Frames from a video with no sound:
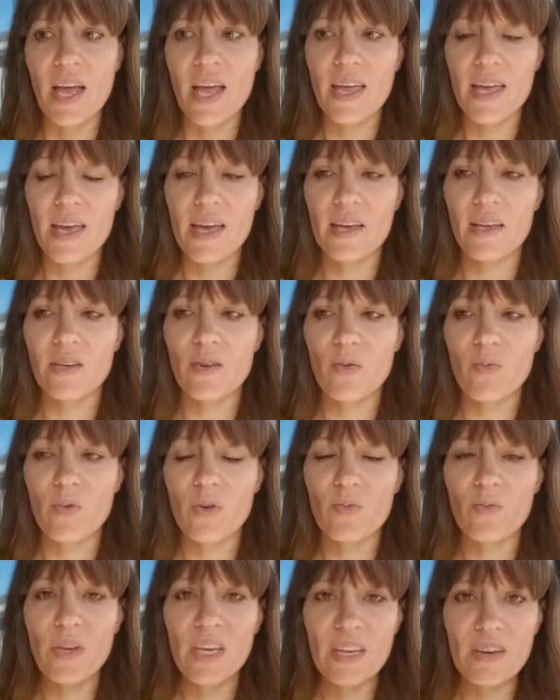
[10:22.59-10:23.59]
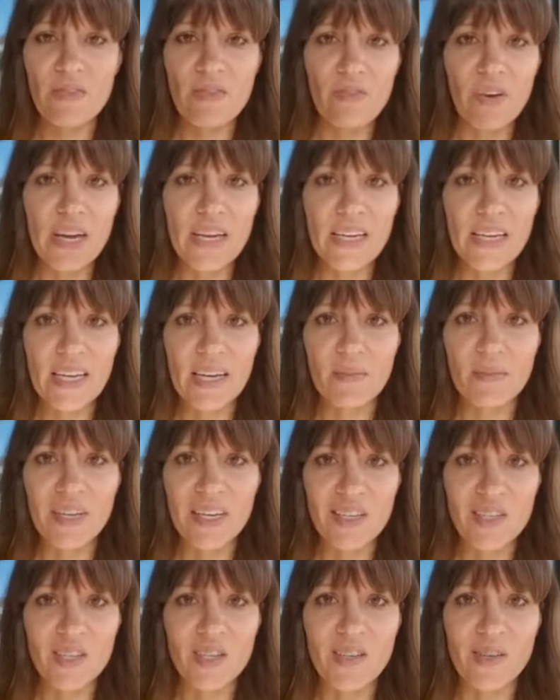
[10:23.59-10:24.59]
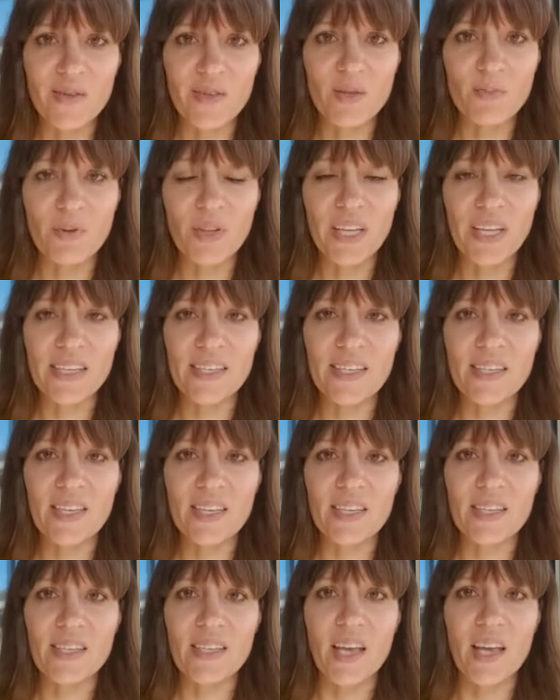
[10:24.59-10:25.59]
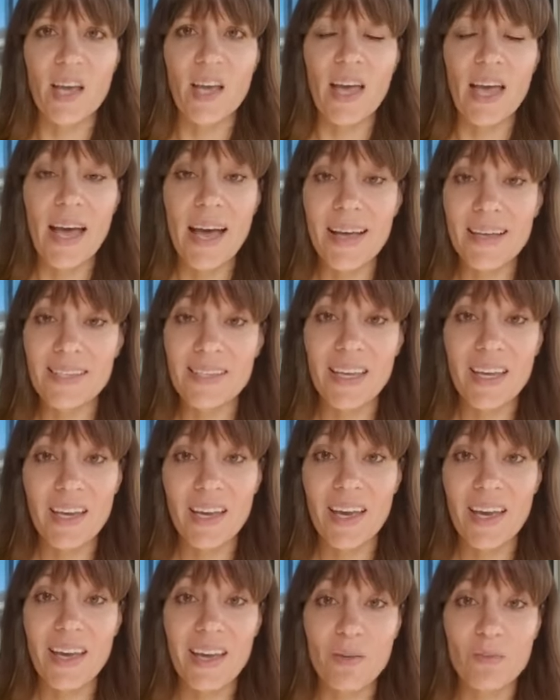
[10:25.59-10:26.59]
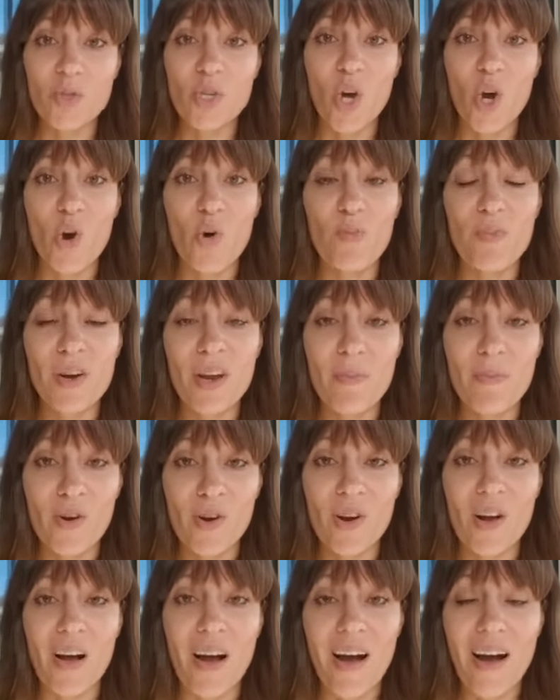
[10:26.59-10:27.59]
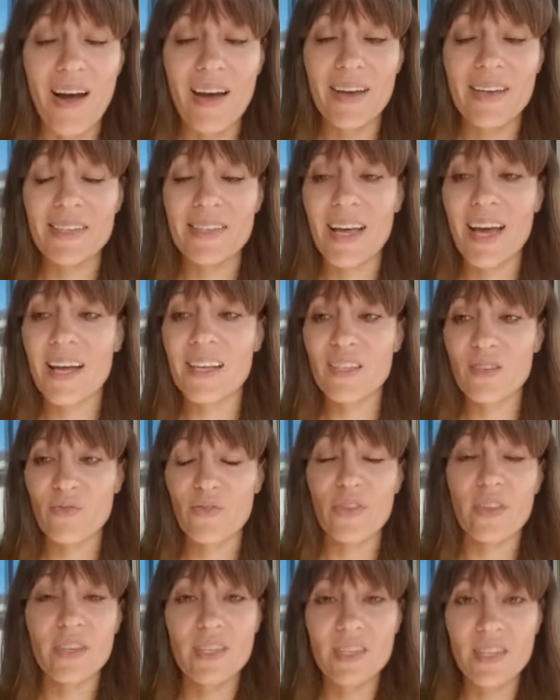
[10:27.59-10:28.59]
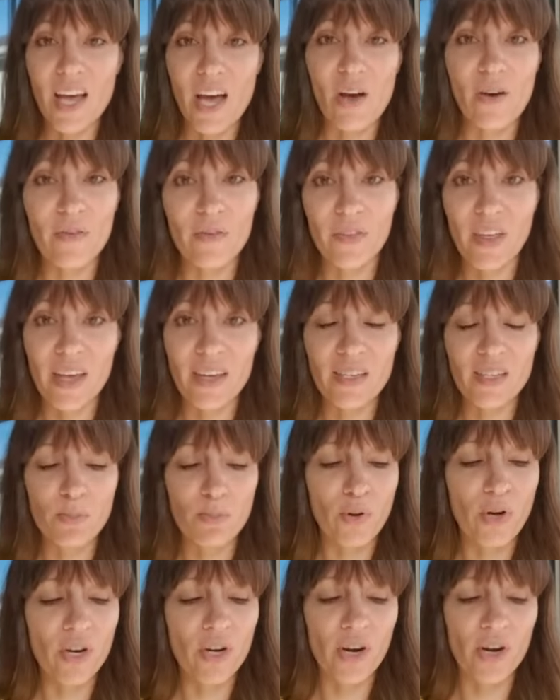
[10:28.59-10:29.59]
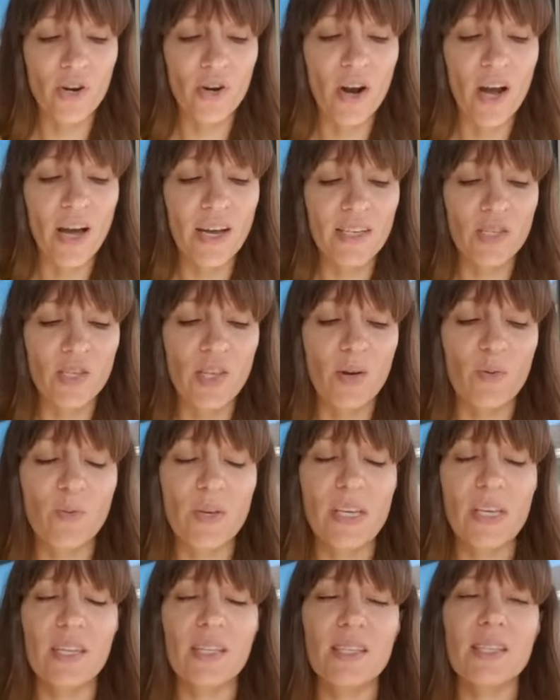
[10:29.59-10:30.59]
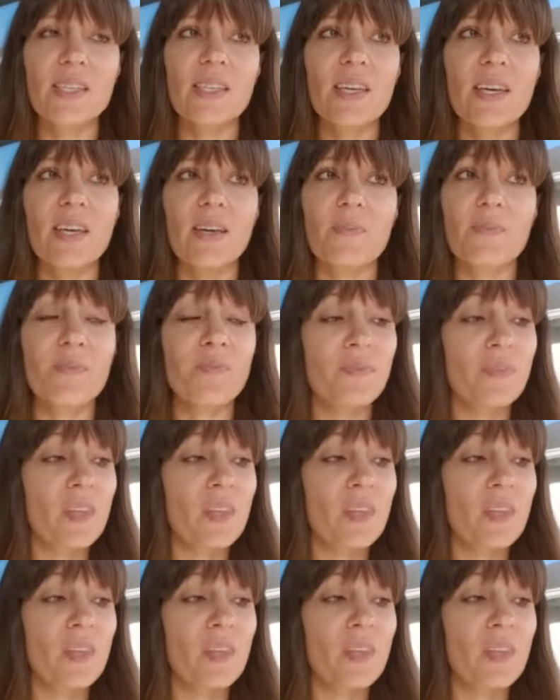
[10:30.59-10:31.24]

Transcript: And when we invite Him into those places, ask Him to open up our eyes, ask for the salve that's put on our eyes so that we could see,